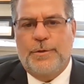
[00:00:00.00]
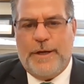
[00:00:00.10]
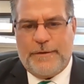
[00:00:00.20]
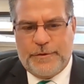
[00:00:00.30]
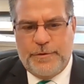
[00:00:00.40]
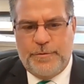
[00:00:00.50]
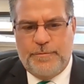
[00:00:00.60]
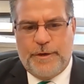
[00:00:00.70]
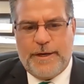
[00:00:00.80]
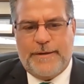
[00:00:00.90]
Good
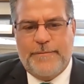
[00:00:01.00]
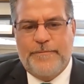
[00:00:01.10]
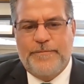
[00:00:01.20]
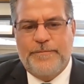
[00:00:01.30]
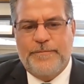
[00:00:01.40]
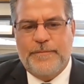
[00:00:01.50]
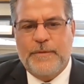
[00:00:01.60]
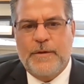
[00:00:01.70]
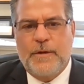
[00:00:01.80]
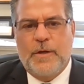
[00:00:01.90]
afternoon, Brick.
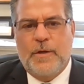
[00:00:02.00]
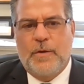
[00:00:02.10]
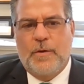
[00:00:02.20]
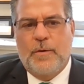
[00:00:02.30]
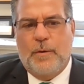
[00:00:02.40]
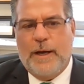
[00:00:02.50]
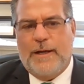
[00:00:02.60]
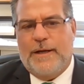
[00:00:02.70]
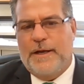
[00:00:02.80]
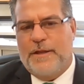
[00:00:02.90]

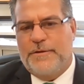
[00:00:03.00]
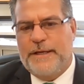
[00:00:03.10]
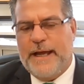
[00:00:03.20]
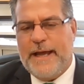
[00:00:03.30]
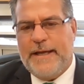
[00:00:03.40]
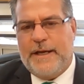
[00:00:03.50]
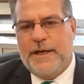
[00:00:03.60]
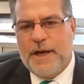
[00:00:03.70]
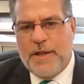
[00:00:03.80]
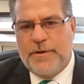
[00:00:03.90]
Well, another day,
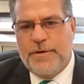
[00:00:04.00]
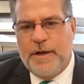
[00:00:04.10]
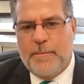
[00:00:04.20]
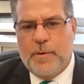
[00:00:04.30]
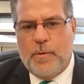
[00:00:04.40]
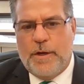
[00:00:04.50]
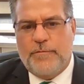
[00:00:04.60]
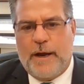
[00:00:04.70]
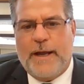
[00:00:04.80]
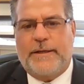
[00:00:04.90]
another
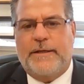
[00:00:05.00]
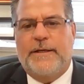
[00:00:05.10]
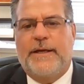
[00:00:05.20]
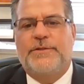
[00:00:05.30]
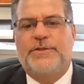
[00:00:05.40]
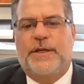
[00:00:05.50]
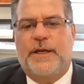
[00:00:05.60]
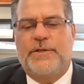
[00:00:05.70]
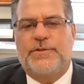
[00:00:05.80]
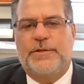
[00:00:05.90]
#1 ranking in
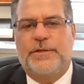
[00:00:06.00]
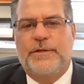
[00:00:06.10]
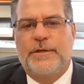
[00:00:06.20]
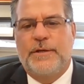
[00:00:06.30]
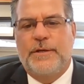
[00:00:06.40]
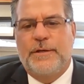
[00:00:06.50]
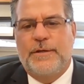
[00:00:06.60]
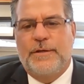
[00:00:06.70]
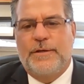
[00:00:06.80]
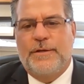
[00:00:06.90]
education,
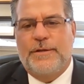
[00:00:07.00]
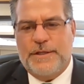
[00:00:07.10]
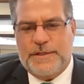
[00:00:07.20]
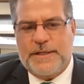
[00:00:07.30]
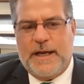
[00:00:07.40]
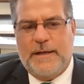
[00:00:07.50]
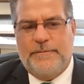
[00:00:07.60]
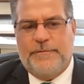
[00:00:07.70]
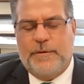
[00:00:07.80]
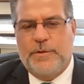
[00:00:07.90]
this
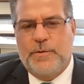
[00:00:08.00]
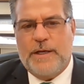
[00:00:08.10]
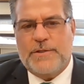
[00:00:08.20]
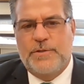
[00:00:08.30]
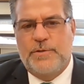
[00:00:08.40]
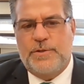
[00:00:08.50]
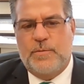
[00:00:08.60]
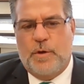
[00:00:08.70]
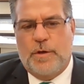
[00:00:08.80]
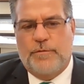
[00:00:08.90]
time from U.S. News&
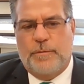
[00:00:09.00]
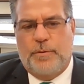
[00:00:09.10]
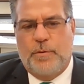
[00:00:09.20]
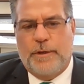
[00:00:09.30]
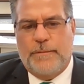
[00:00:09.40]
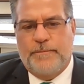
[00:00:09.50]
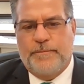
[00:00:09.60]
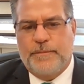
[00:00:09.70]
World Report.